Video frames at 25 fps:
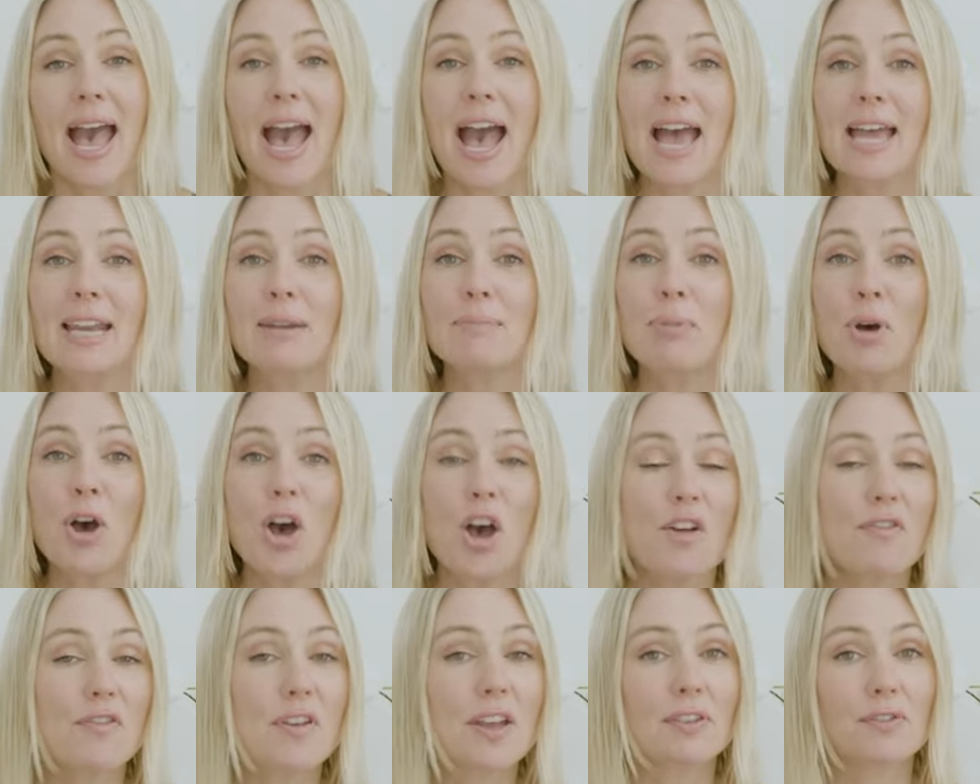and
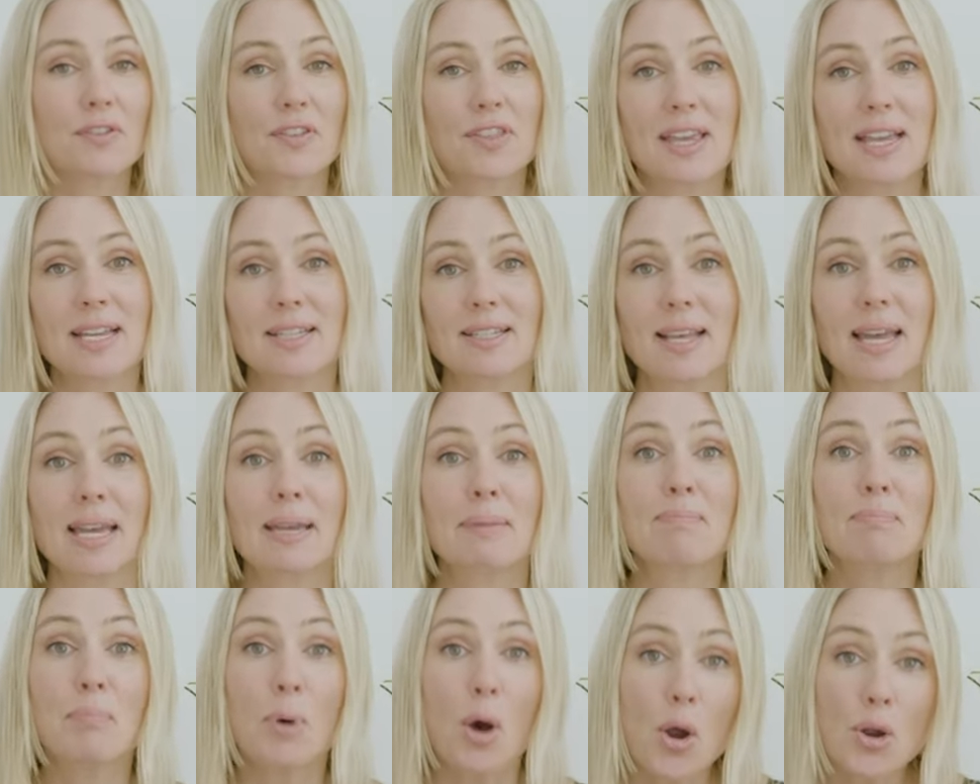perfect for things
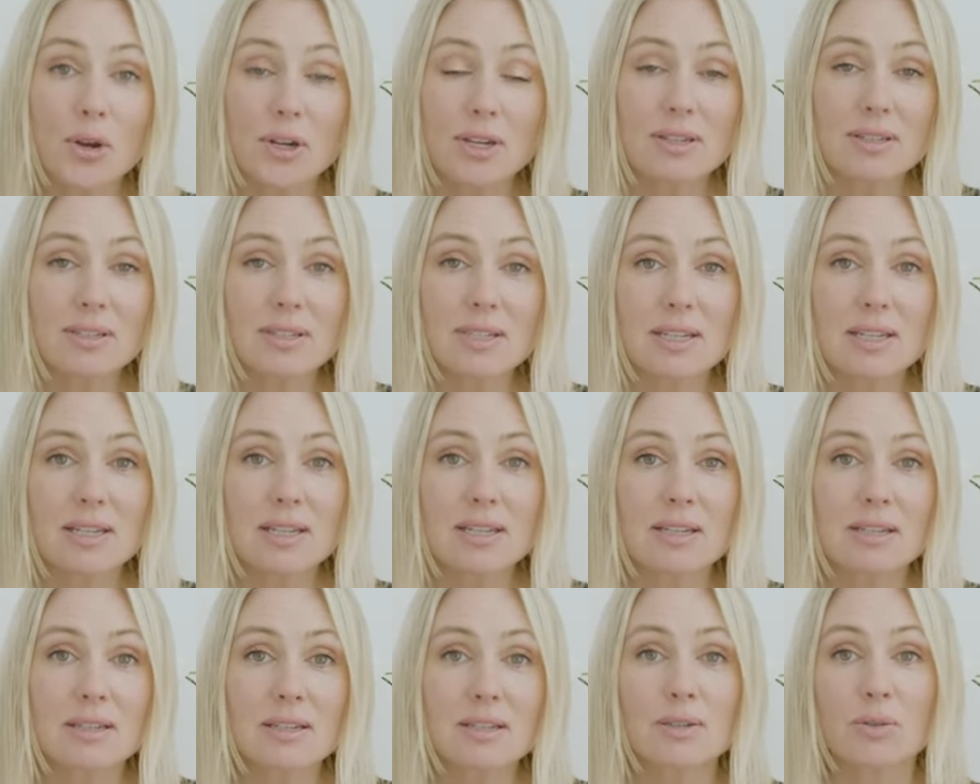like
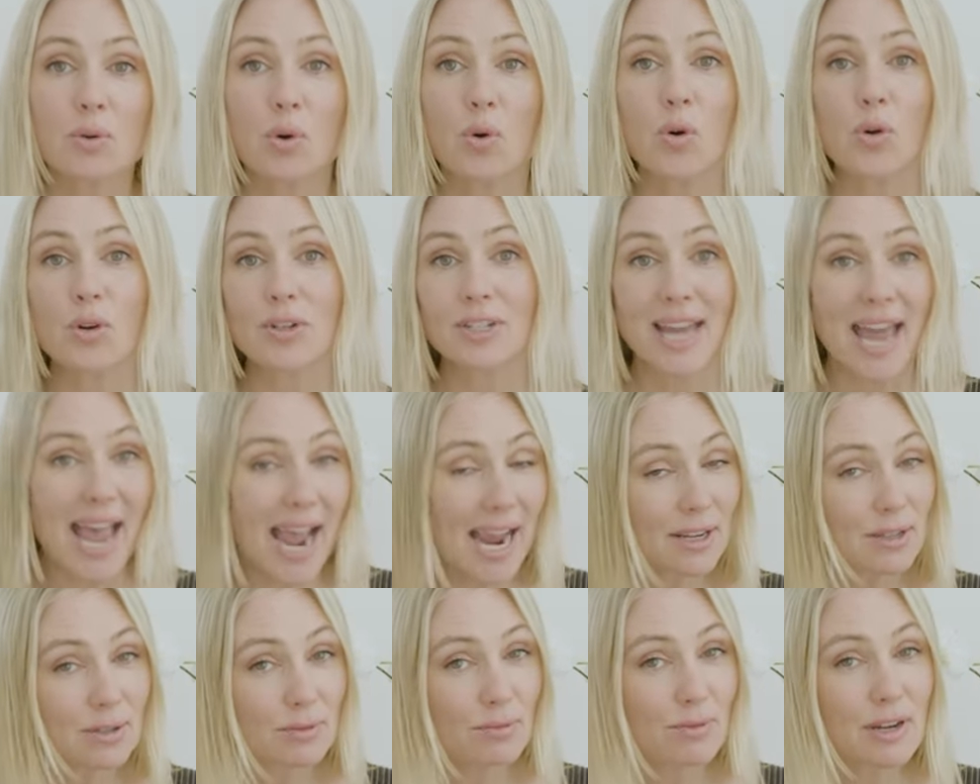bonuses or
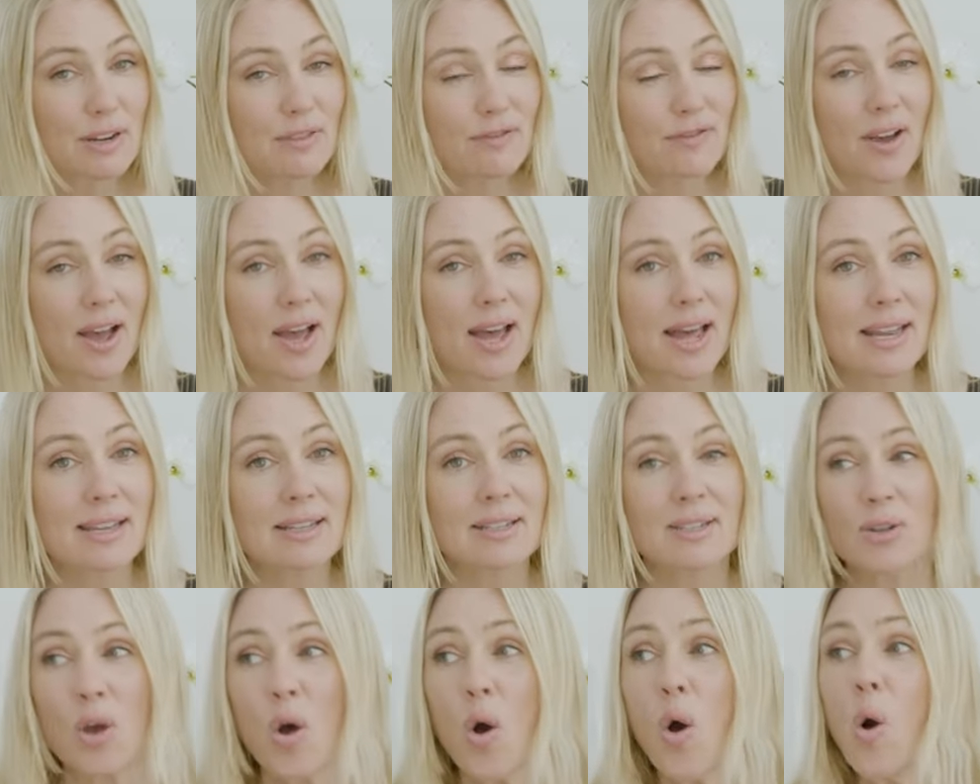tax
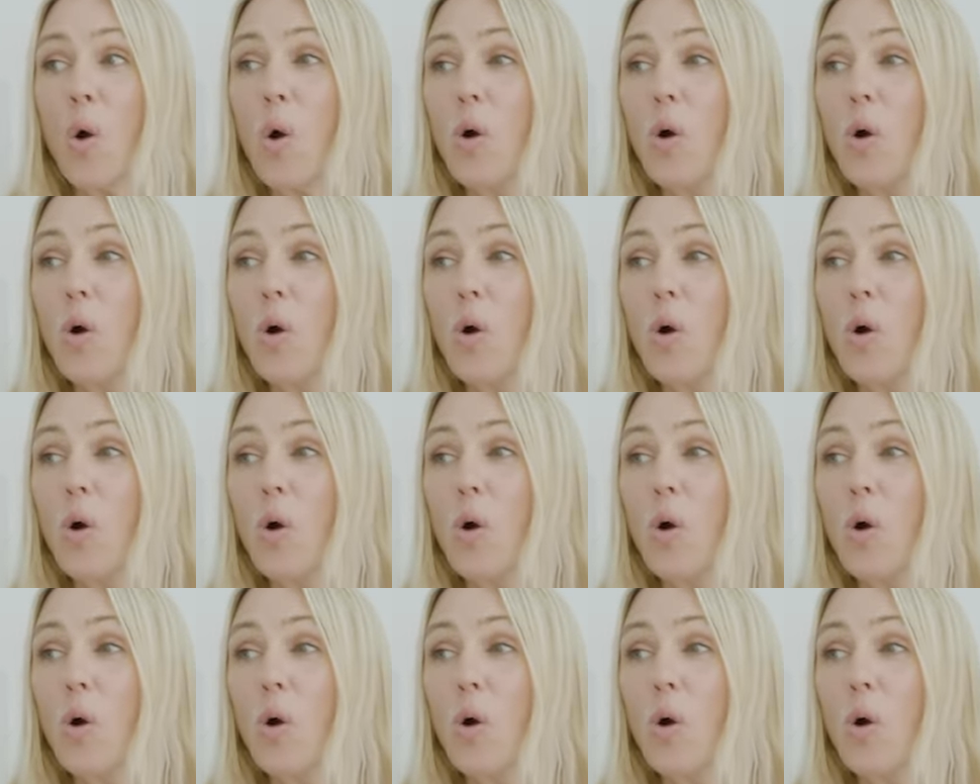refunds,